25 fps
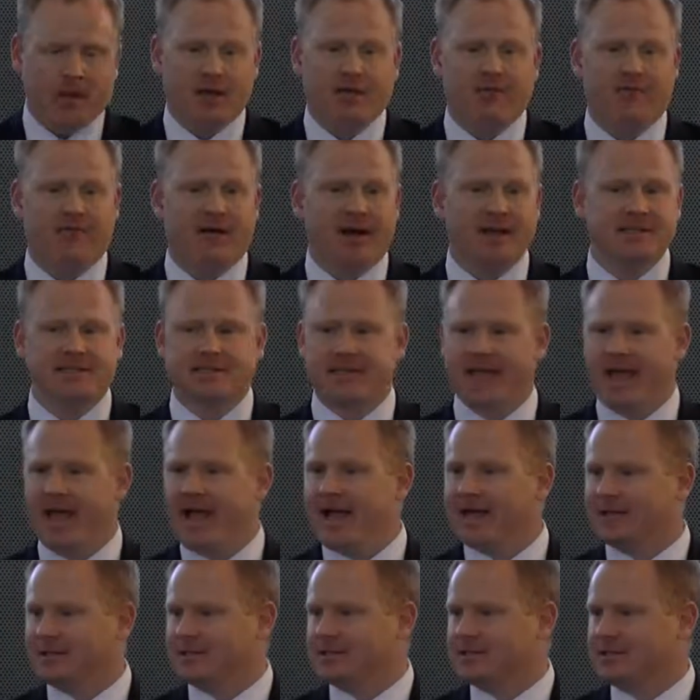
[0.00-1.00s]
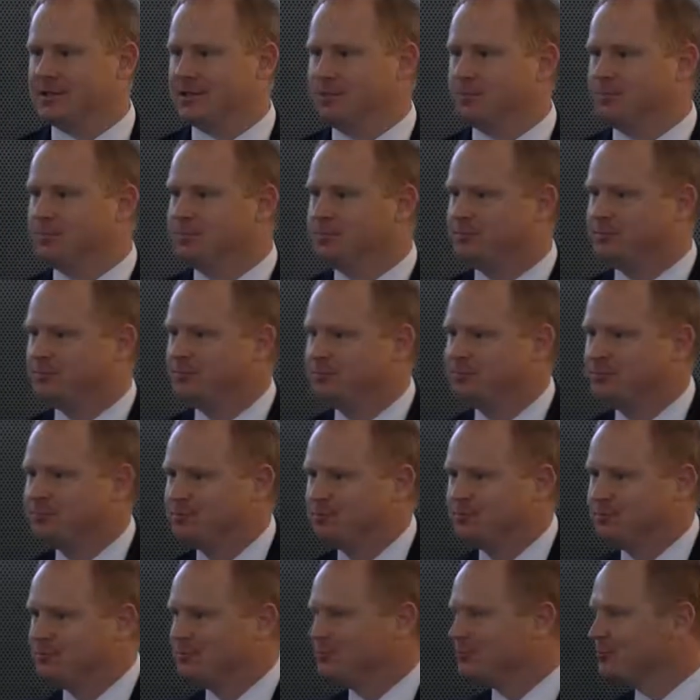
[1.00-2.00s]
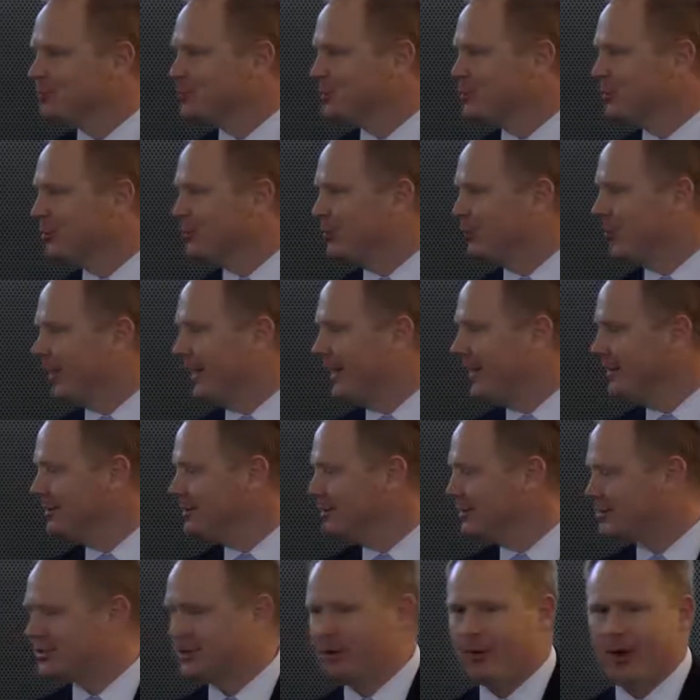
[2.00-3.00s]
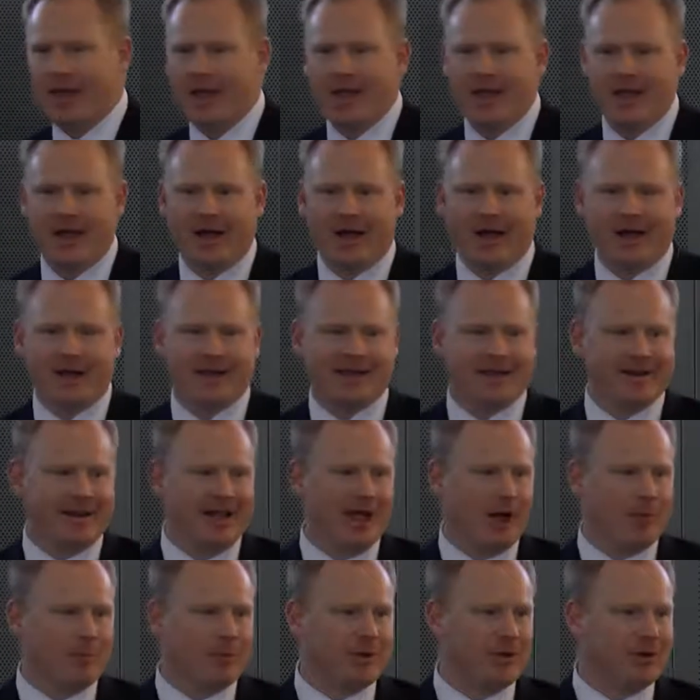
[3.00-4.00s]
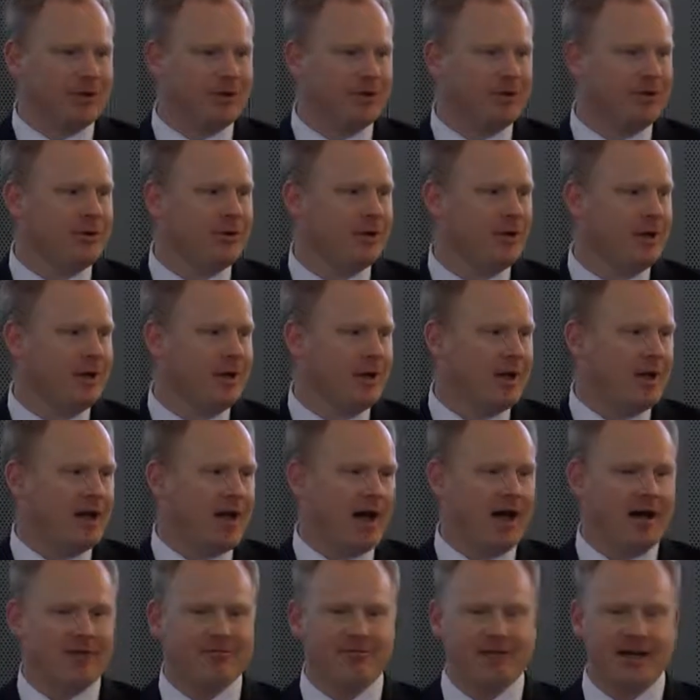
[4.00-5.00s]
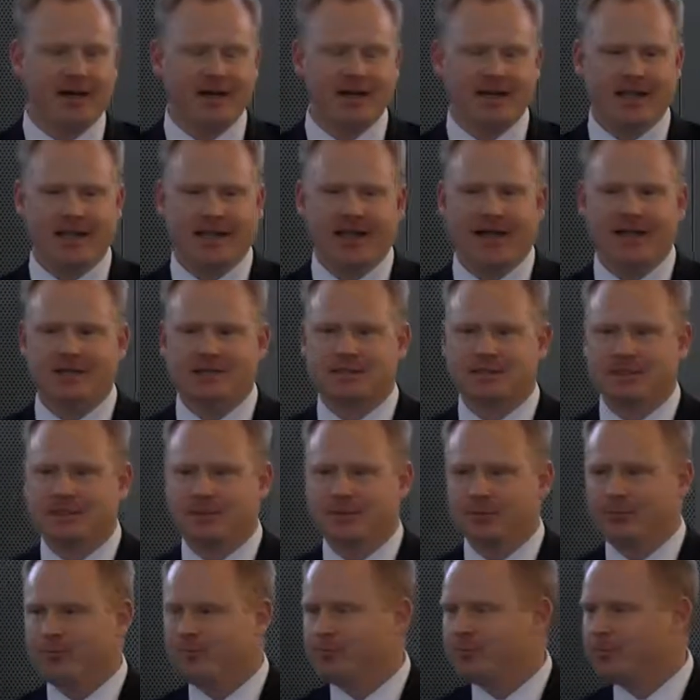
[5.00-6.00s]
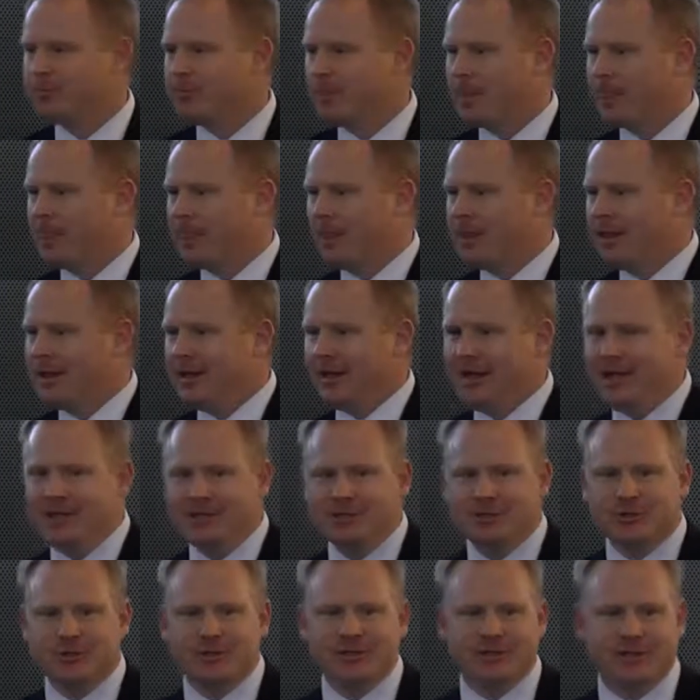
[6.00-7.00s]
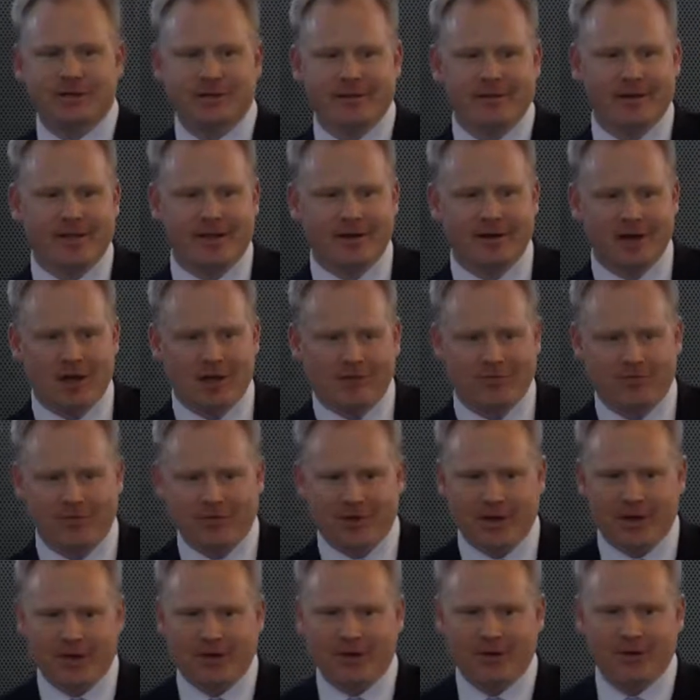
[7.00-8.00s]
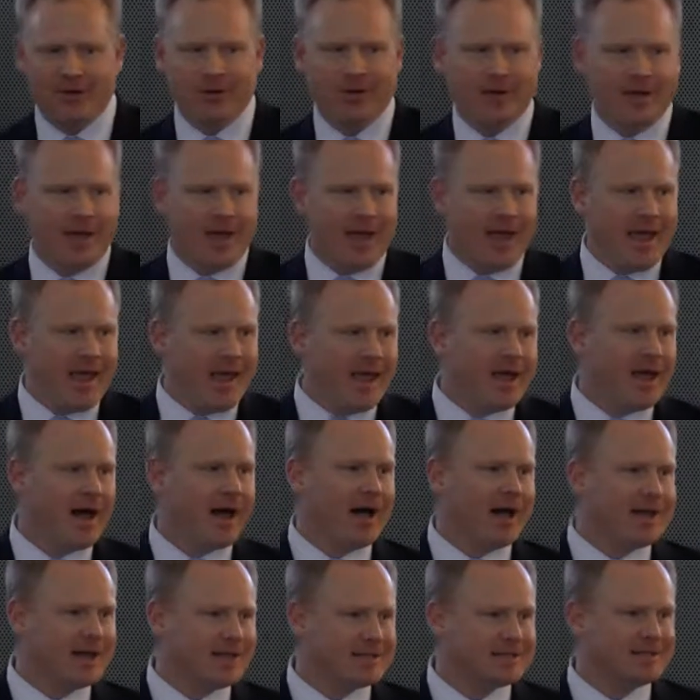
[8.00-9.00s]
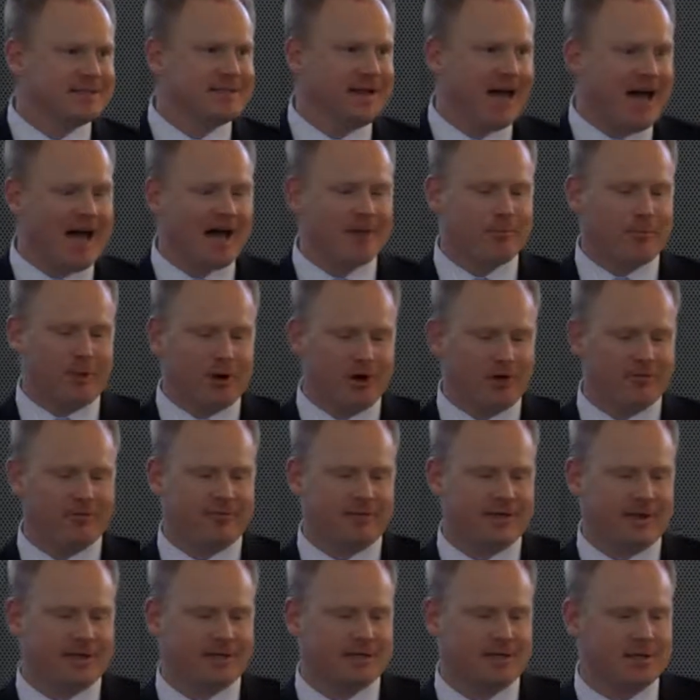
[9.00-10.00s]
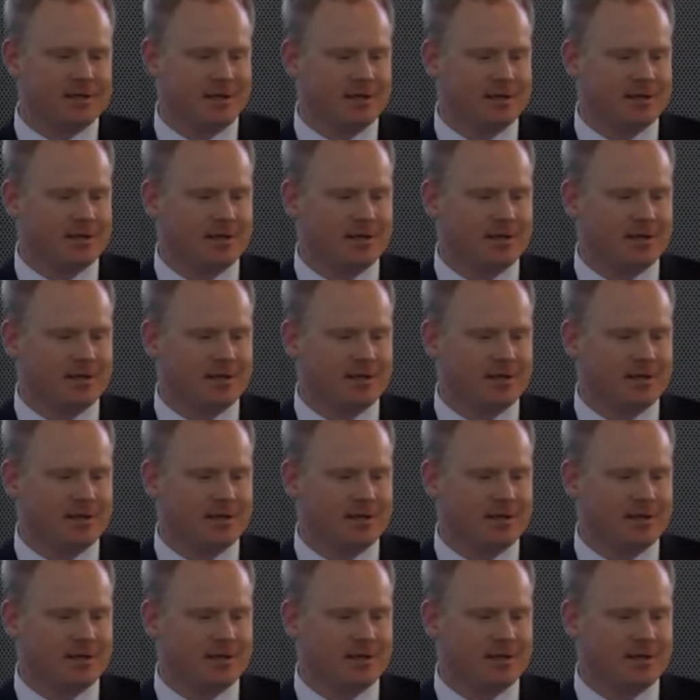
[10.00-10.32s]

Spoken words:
It finds cats, right? So AI can help you find cats. Interestingly enough, though, AI is not perfect.